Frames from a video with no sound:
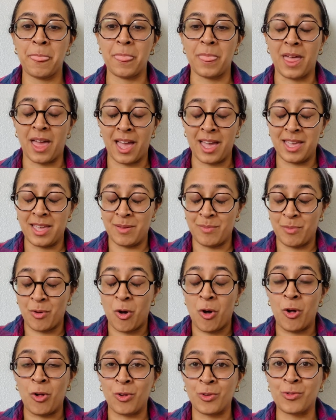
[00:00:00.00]
I am
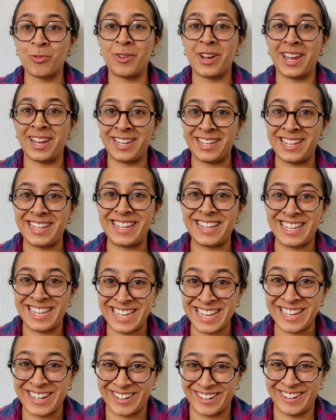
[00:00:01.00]
already
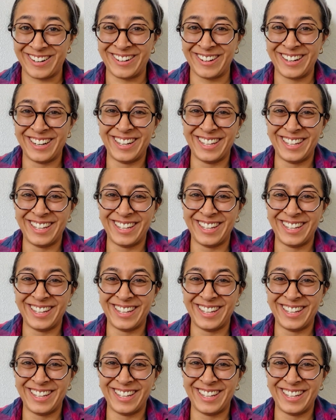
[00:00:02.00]
here.